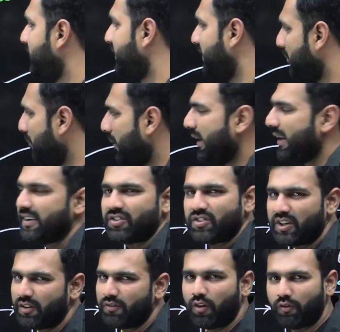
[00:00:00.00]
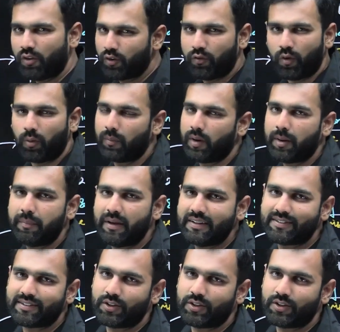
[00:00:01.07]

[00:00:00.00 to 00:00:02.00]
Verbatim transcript: simply and straightforward formula based.